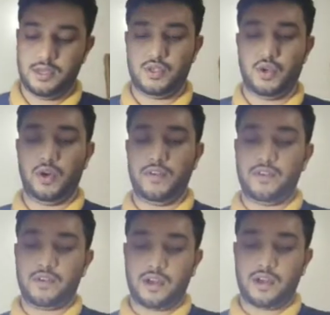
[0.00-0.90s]
So if
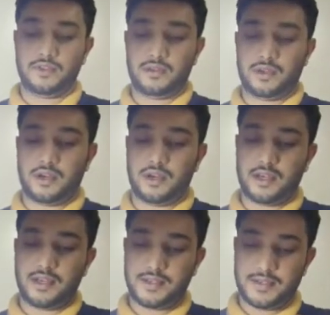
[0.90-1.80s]
you come to the
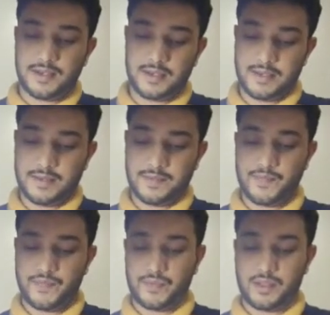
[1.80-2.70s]
contents,
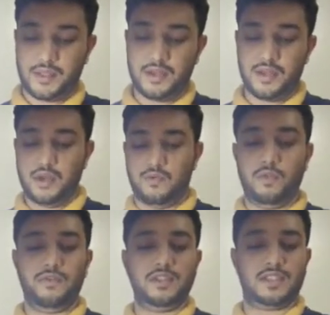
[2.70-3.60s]

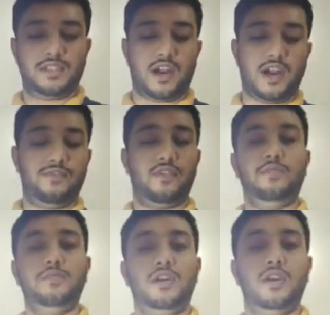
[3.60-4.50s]
we will start from the